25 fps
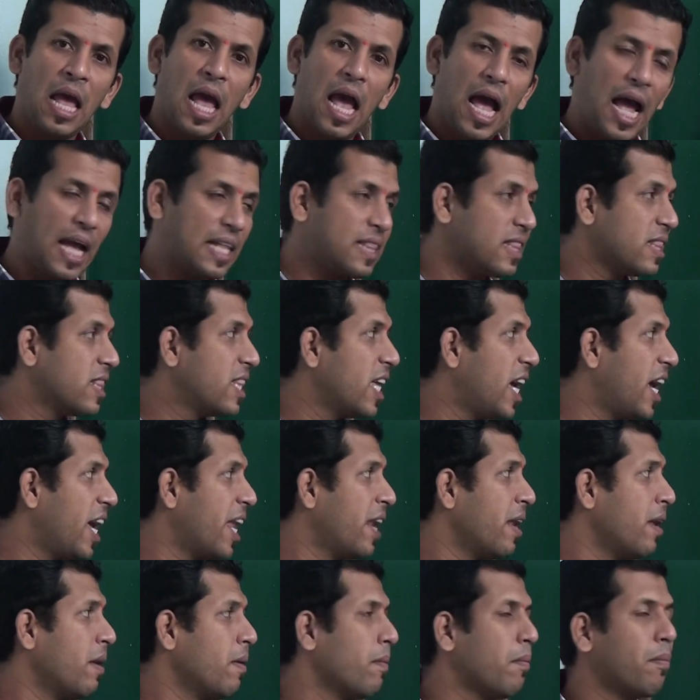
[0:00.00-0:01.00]
and
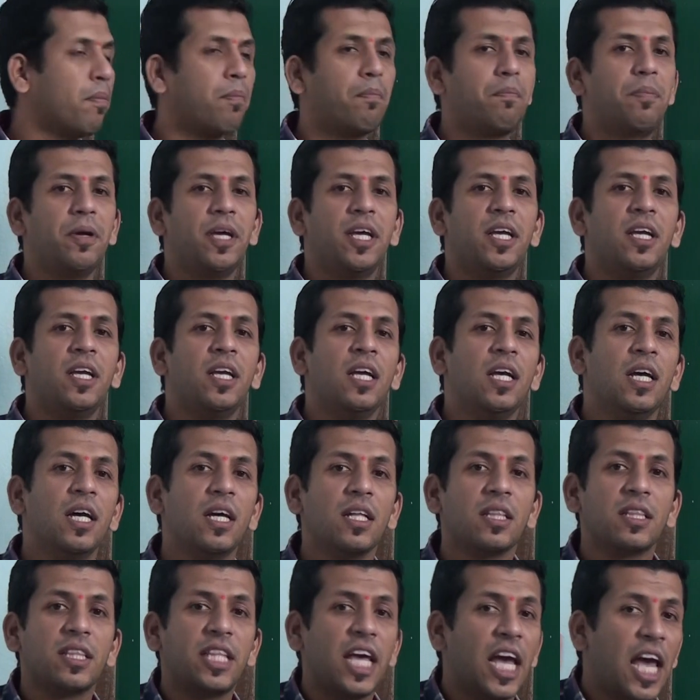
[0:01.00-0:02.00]
then B,
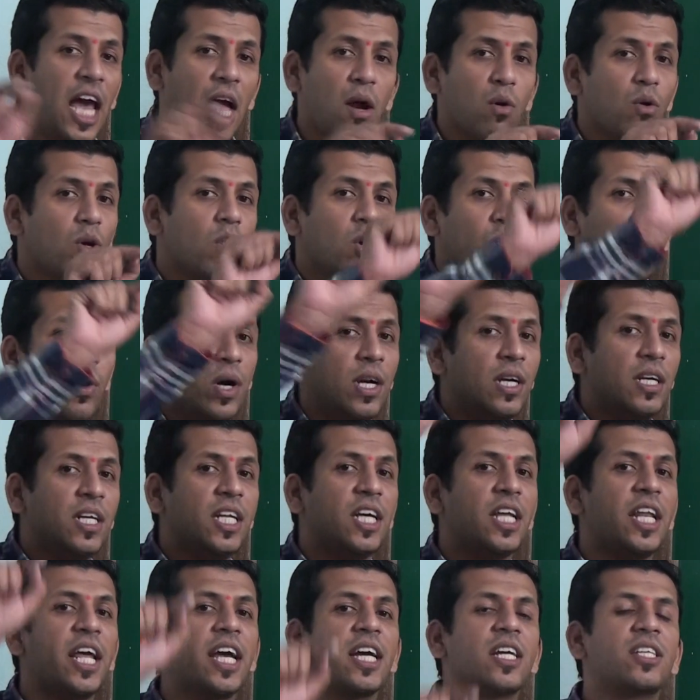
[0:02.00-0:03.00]
they have given
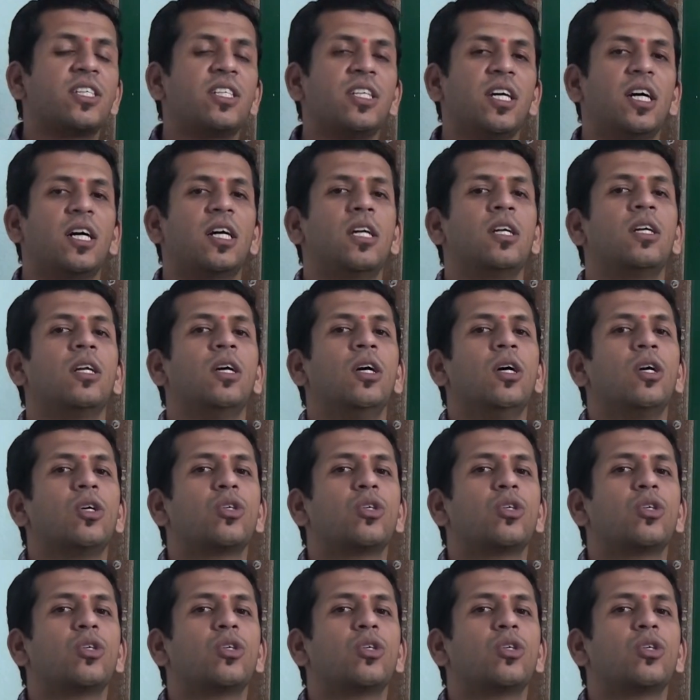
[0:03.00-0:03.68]
direction,